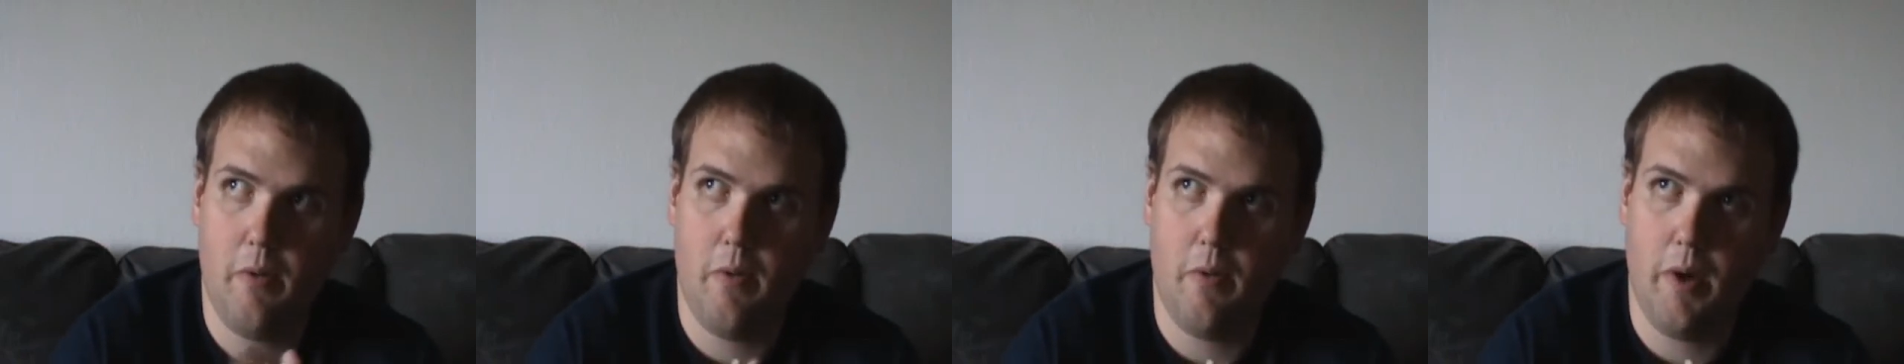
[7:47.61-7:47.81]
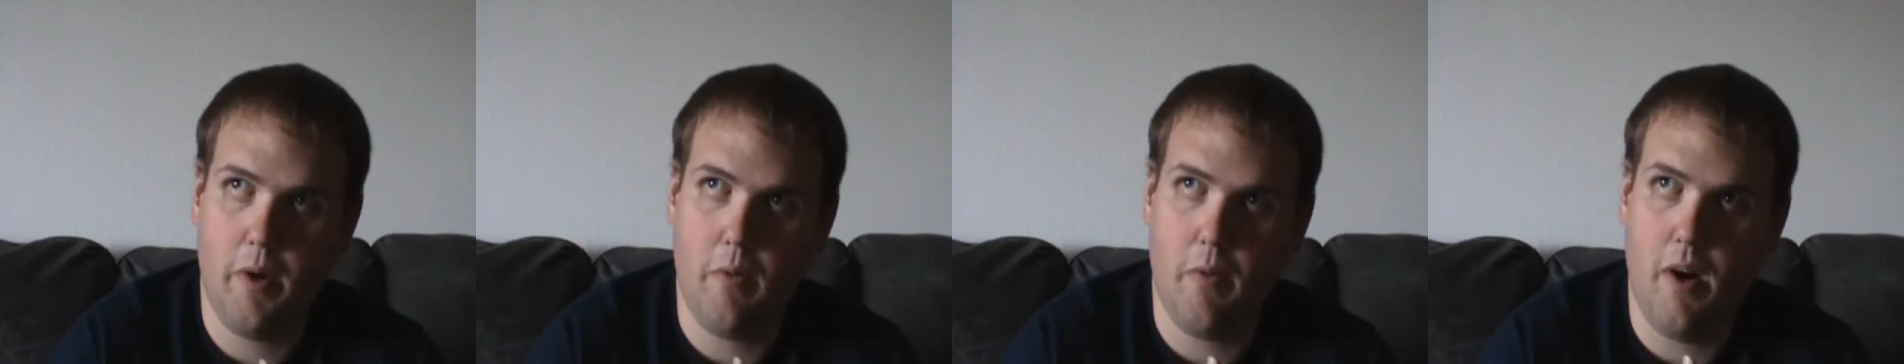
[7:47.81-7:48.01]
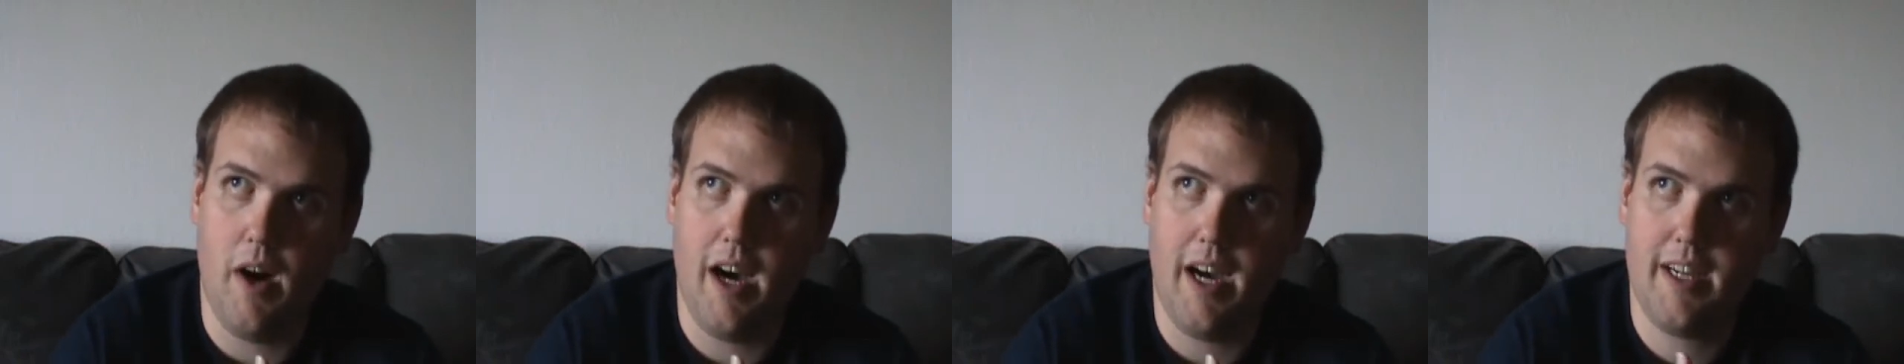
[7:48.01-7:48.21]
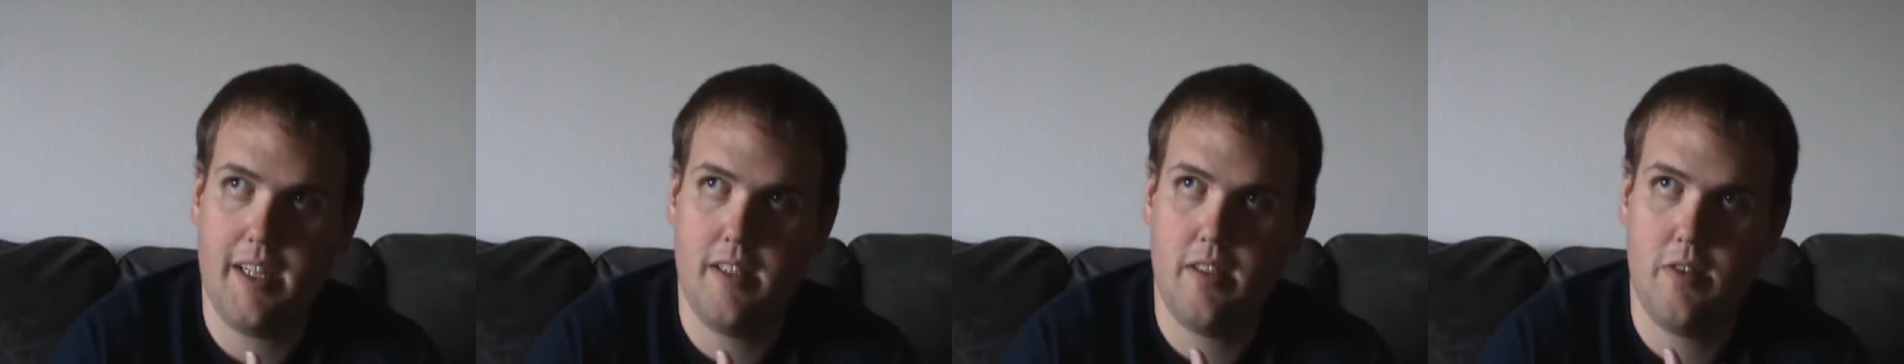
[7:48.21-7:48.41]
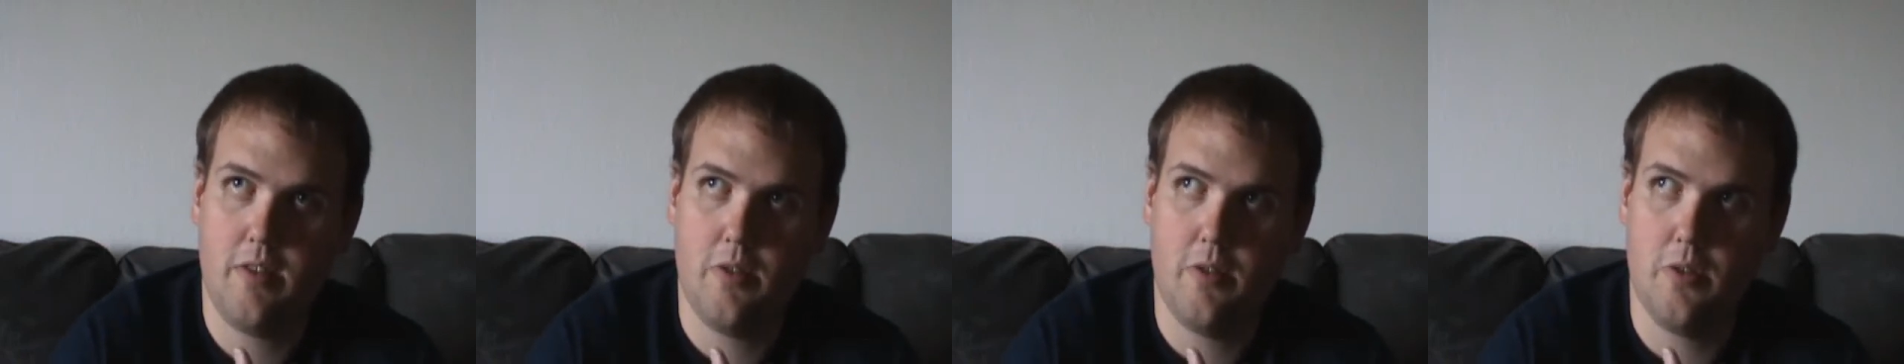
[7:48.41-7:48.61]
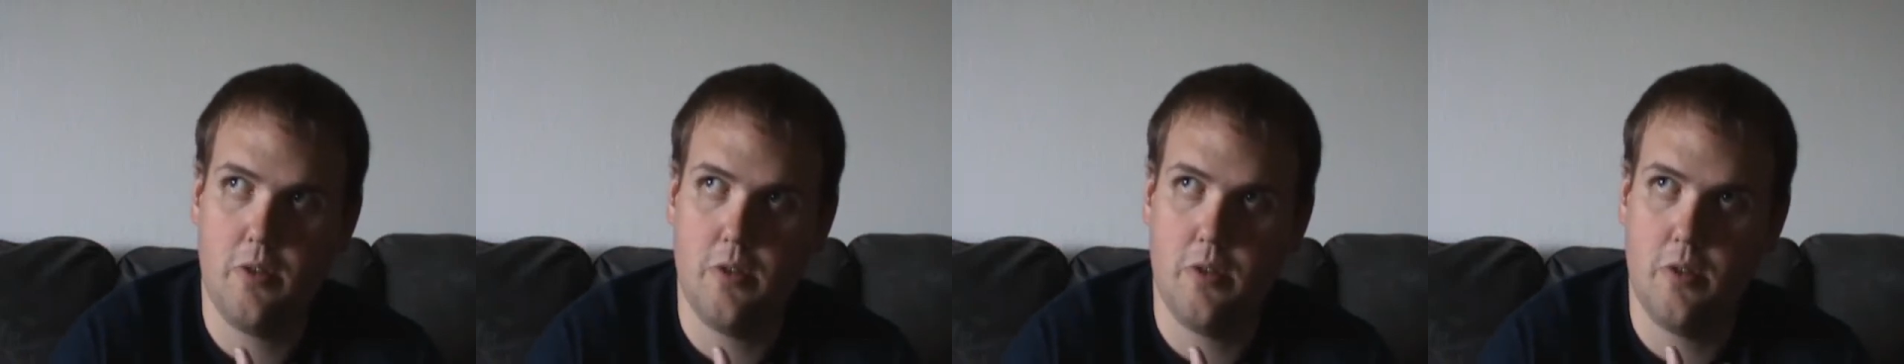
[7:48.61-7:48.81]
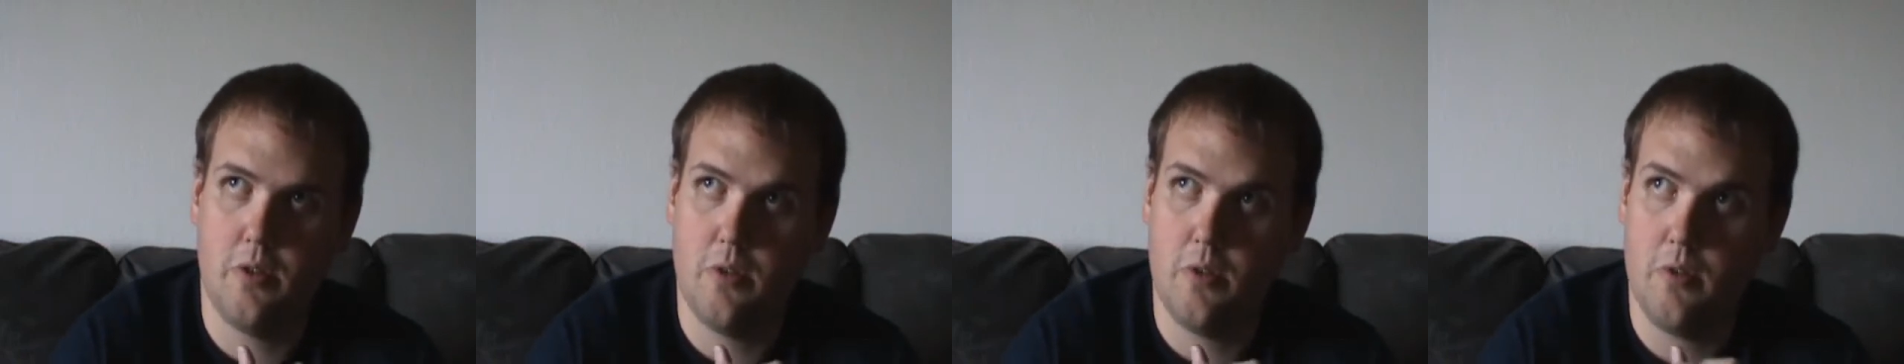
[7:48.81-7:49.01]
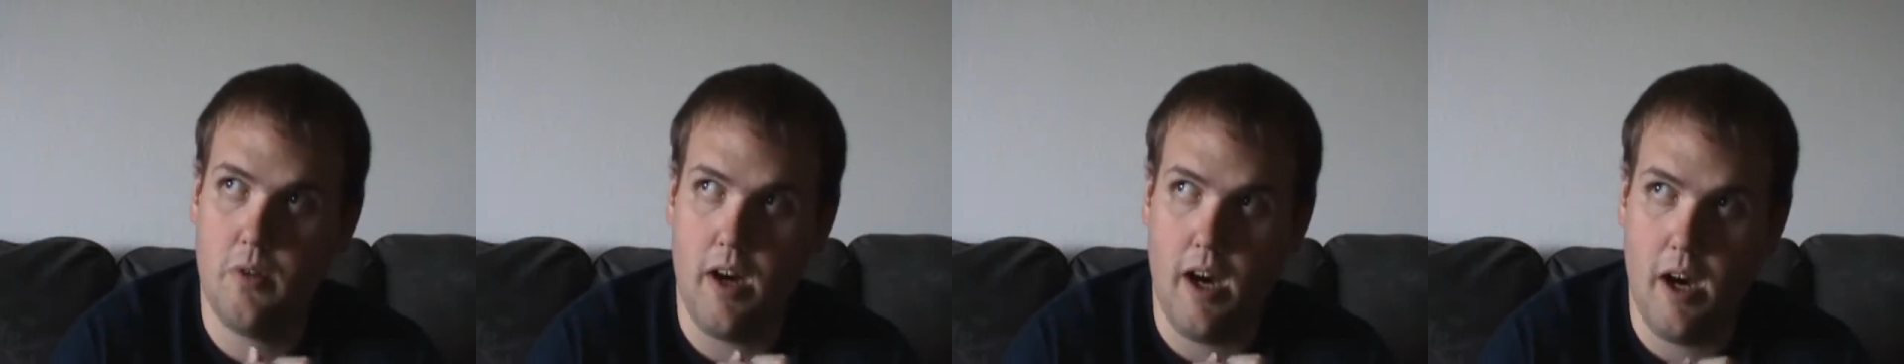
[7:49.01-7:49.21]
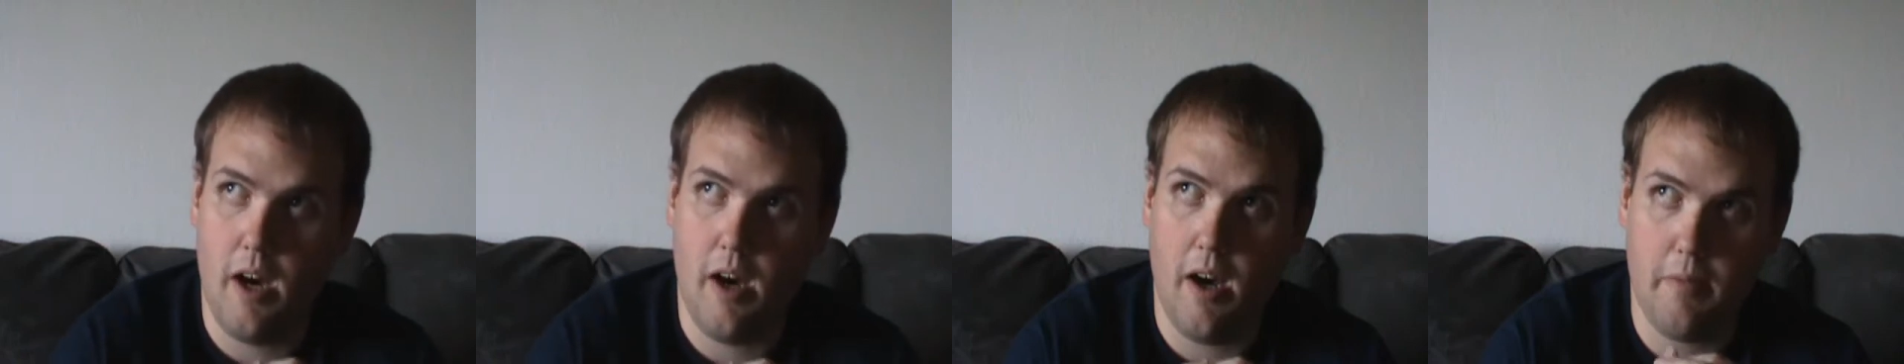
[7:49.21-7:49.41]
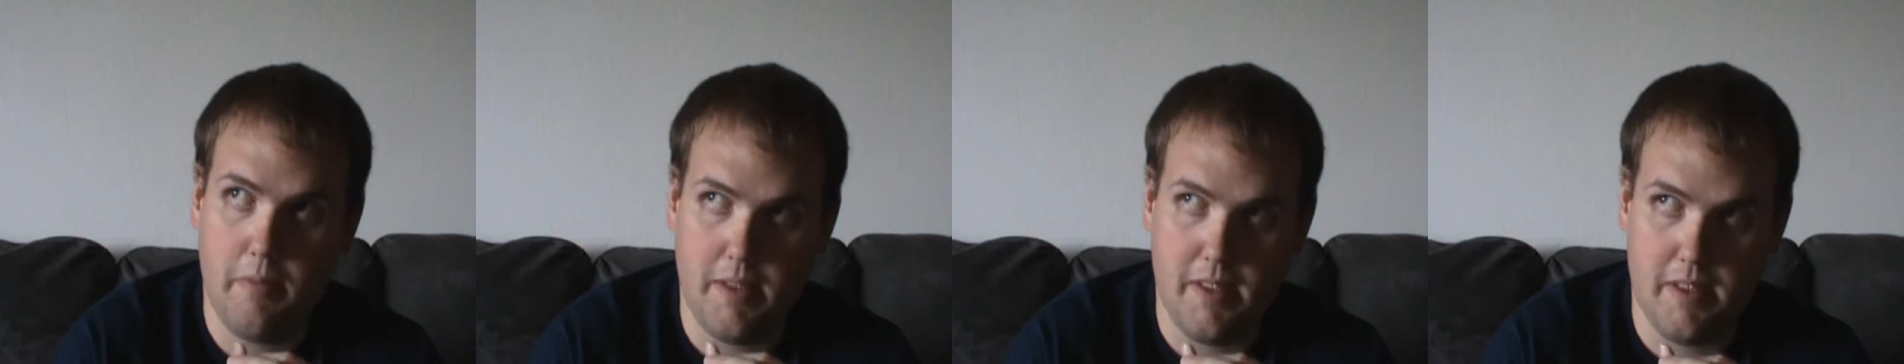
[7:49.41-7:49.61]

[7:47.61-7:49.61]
we walked up